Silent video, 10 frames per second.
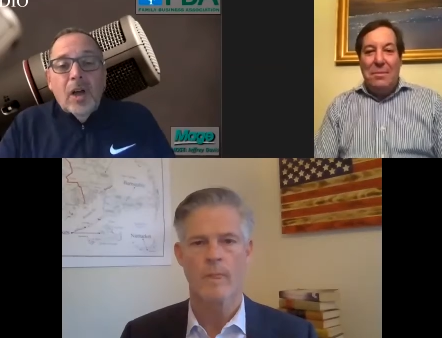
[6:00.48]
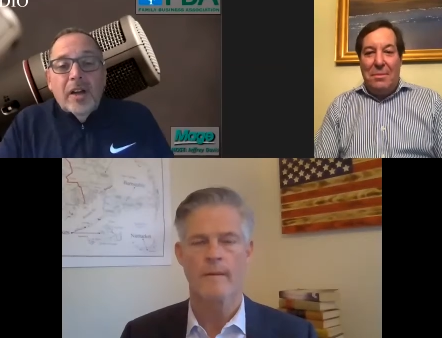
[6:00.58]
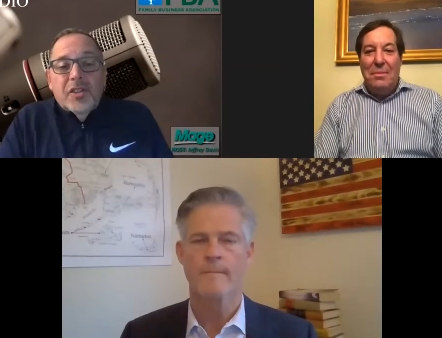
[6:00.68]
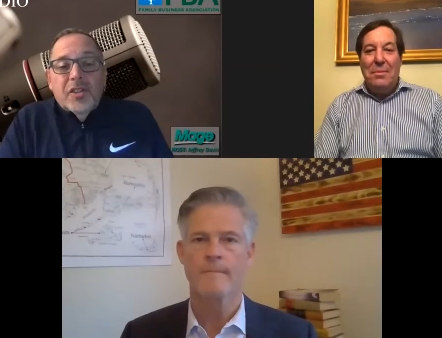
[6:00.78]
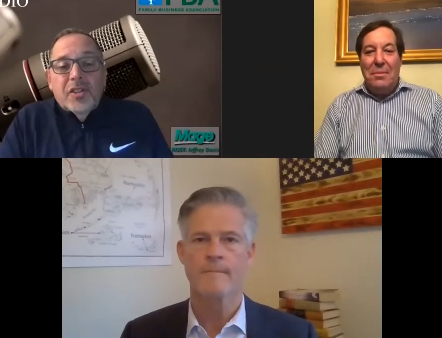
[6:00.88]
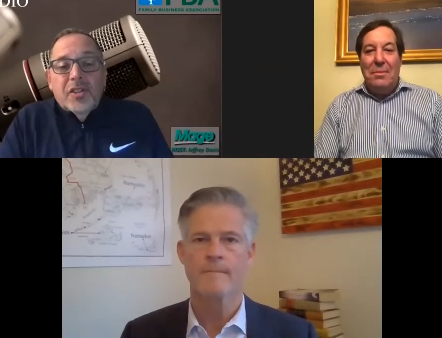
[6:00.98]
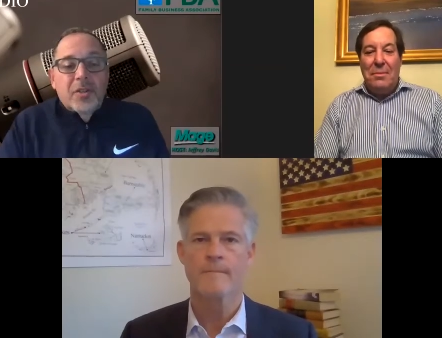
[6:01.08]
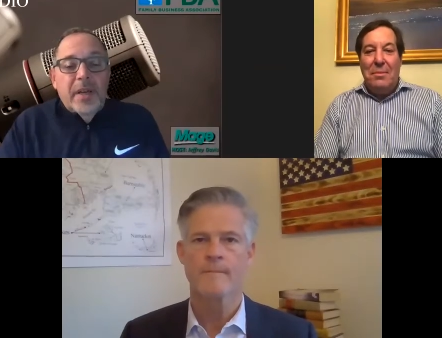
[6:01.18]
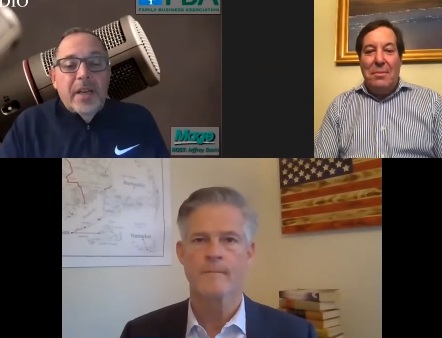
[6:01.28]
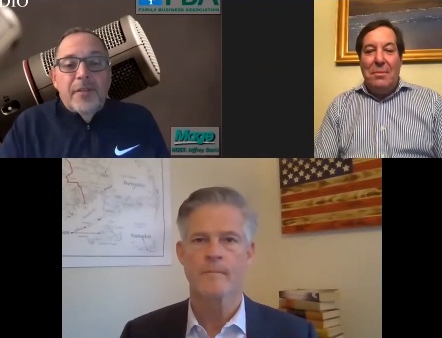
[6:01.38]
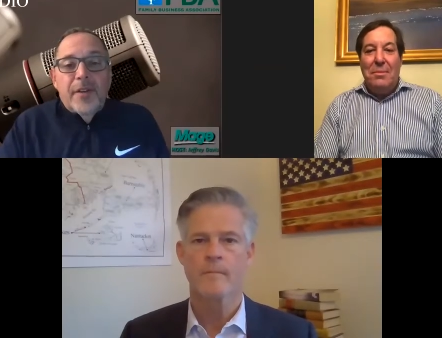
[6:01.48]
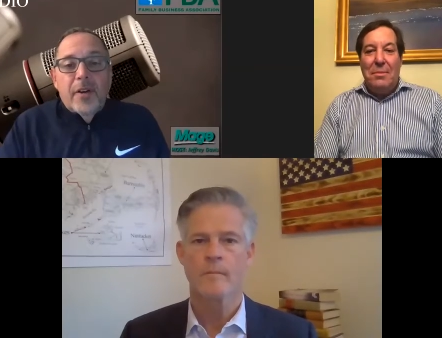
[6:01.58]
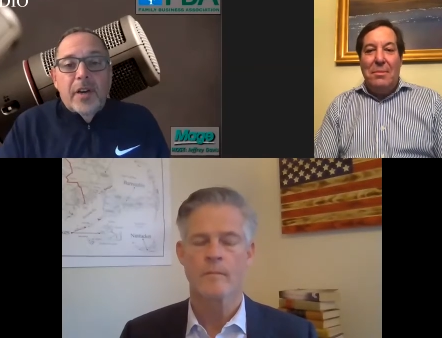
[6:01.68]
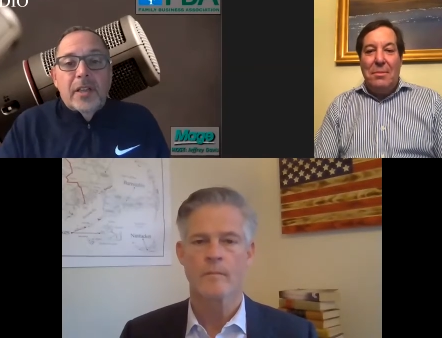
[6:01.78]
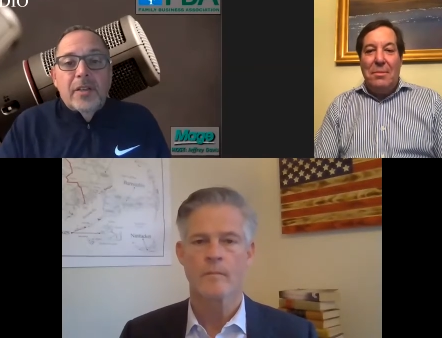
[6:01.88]
Speaker 1: and she also made it very
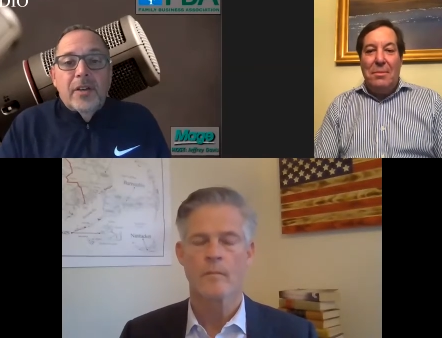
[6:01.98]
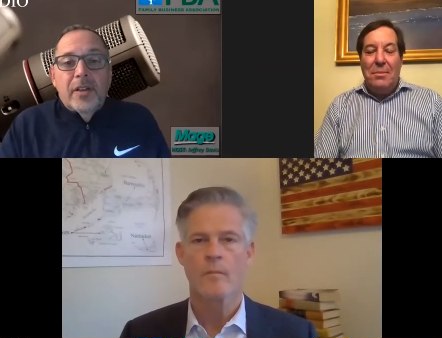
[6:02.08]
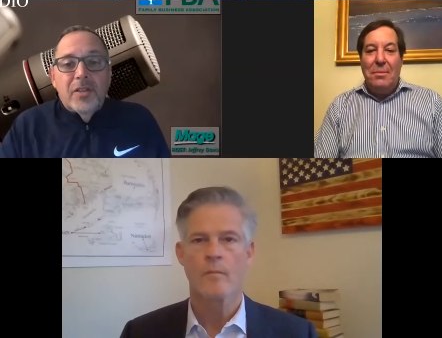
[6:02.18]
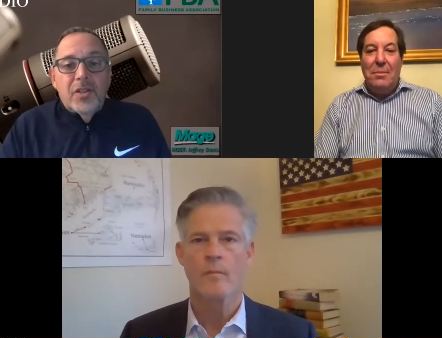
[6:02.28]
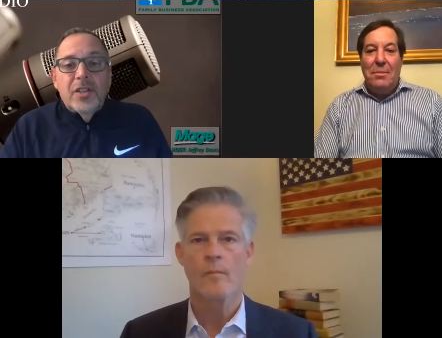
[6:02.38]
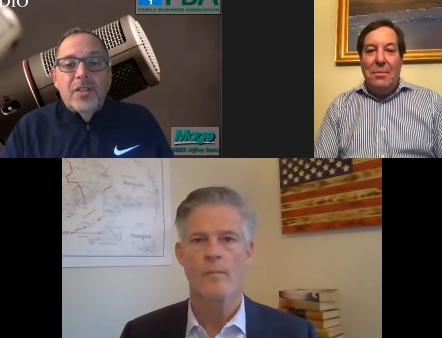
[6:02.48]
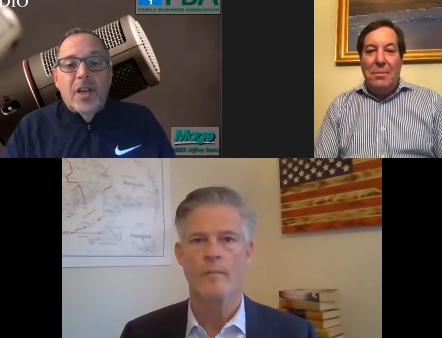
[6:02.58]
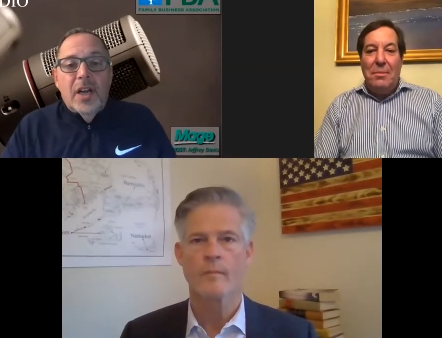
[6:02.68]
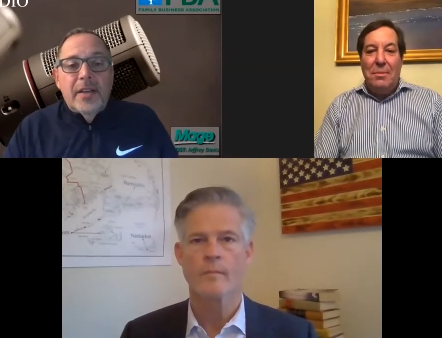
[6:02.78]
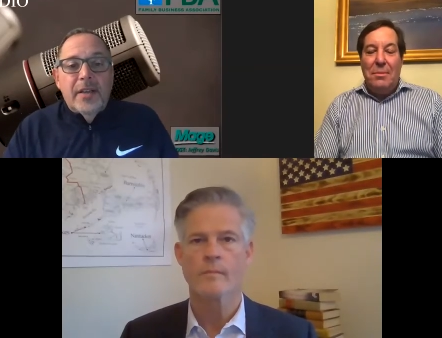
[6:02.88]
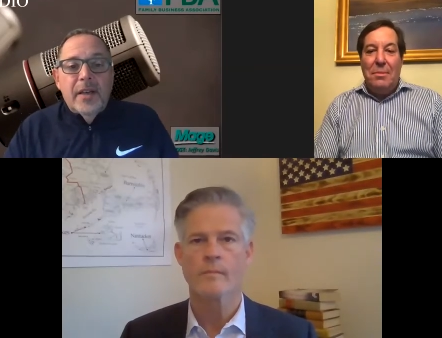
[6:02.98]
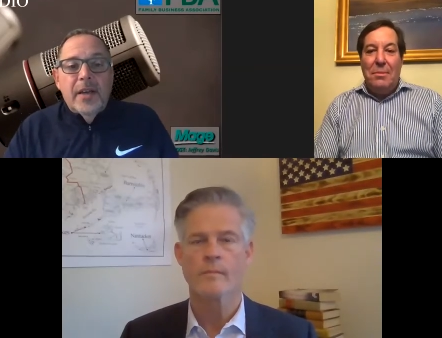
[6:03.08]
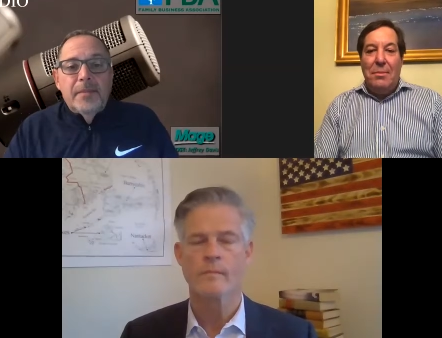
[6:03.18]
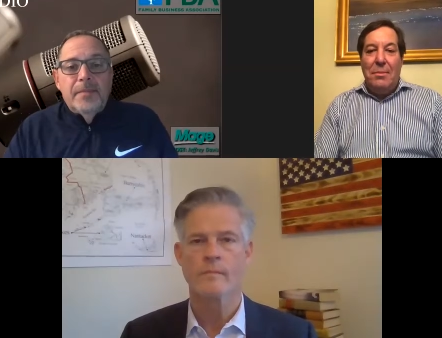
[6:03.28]
clear that she's not uh,